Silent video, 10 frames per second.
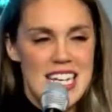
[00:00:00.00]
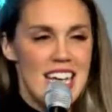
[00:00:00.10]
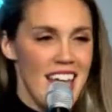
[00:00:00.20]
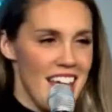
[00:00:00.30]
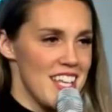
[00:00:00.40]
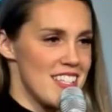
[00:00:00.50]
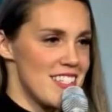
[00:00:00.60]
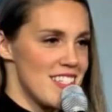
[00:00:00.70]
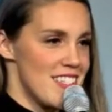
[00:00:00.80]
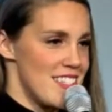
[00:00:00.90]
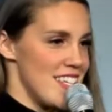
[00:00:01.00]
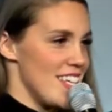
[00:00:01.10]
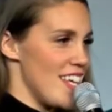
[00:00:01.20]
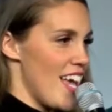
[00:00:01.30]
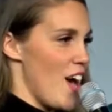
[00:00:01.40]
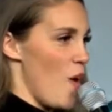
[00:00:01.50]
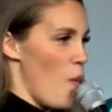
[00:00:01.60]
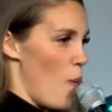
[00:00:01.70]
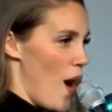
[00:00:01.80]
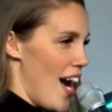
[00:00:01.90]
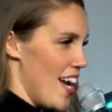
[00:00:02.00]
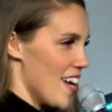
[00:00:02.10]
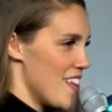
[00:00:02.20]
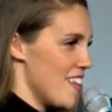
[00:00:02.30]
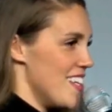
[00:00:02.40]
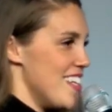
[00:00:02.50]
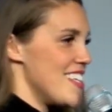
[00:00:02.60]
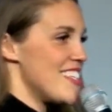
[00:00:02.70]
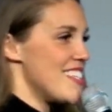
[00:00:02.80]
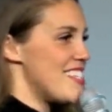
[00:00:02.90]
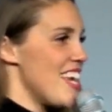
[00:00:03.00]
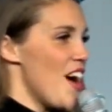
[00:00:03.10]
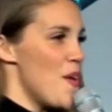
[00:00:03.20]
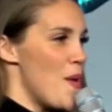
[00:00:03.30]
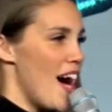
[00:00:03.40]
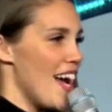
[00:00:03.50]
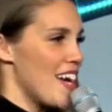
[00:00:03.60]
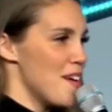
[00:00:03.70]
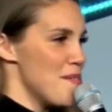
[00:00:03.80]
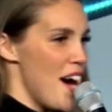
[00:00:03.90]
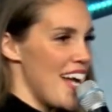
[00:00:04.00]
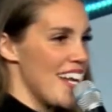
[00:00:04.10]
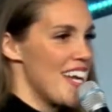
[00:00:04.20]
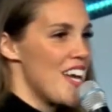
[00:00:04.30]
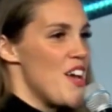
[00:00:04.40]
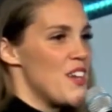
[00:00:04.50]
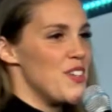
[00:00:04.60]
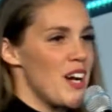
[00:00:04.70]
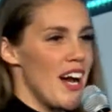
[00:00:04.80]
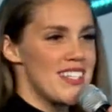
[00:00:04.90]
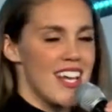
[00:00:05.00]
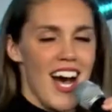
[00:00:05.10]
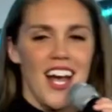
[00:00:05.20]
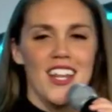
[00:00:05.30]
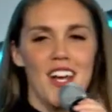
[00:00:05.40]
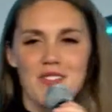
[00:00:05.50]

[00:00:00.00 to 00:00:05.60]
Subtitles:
is CLY. CLY, come on. You guys, I love